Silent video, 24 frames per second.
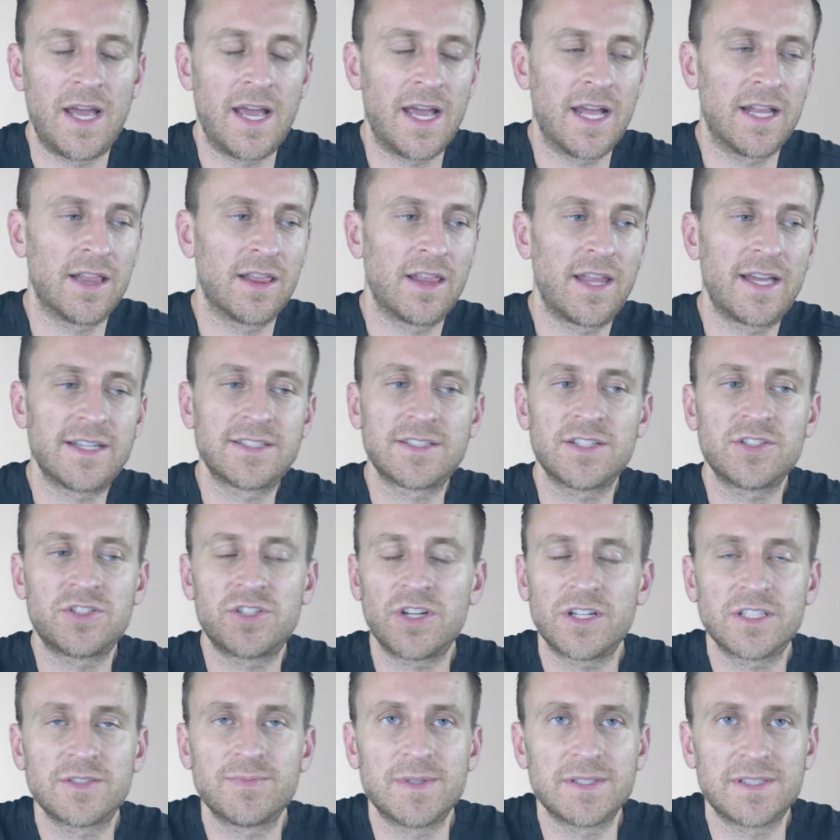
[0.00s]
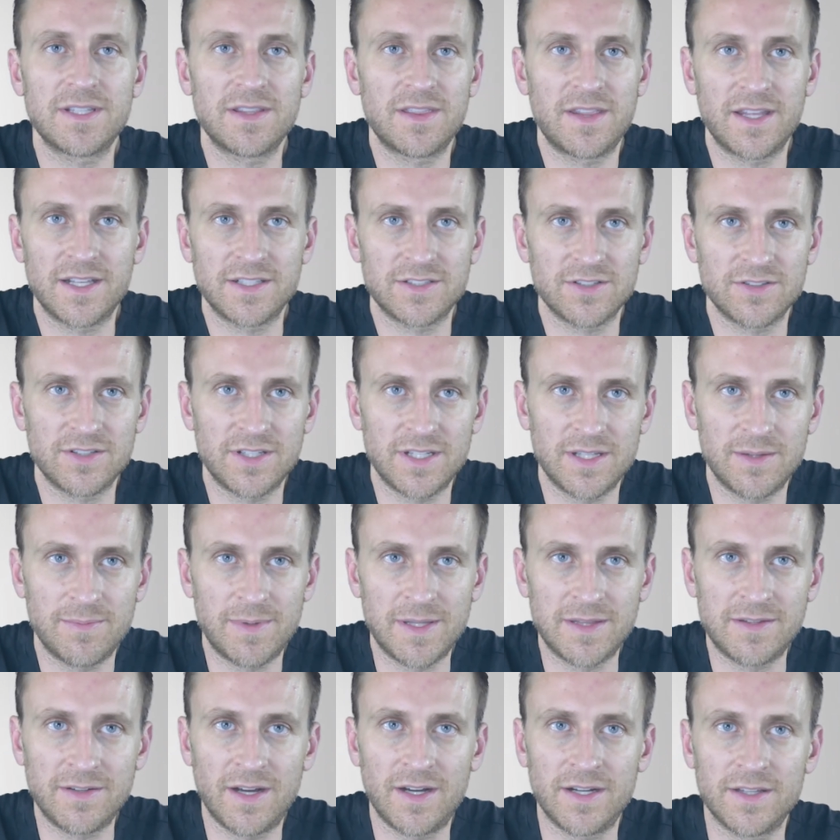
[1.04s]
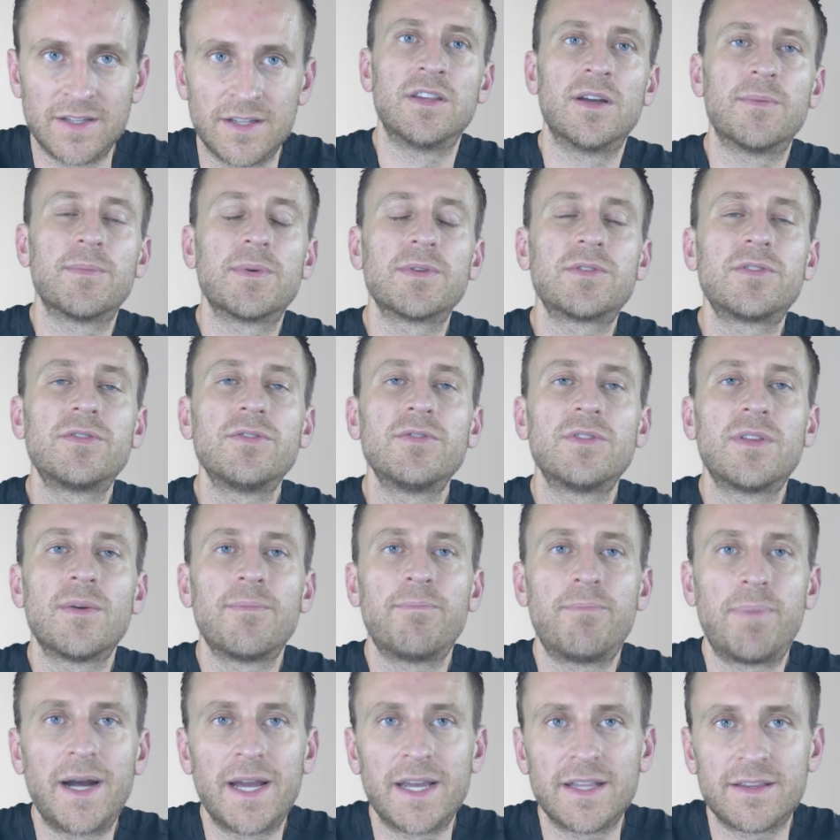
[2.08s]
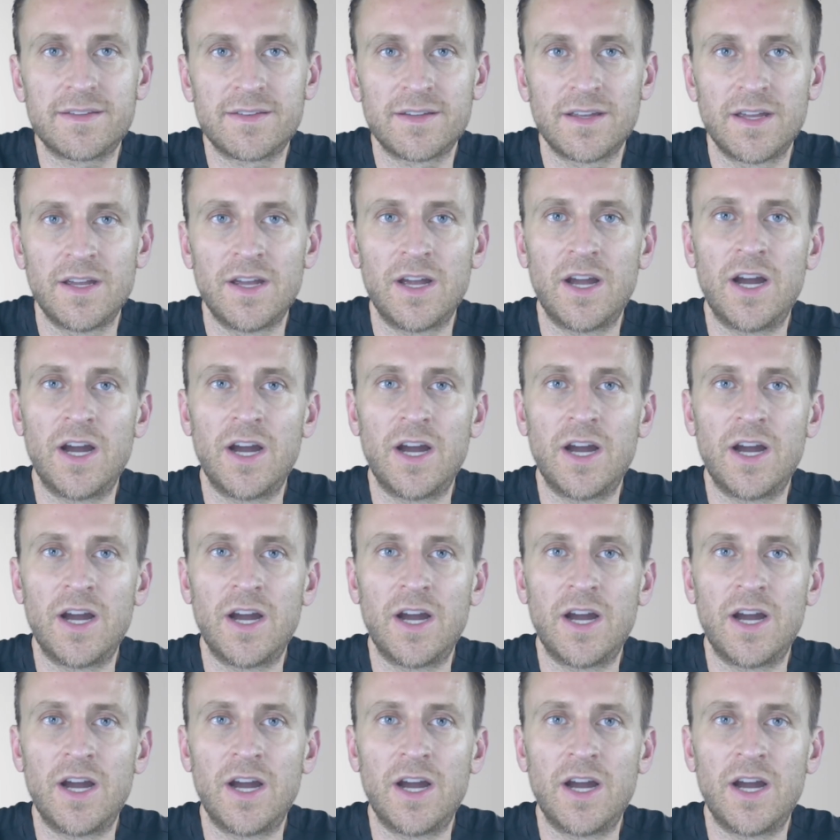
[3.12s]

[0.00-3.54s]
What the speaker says: and less adjustments and things are needed to be done. Number 2, the bite.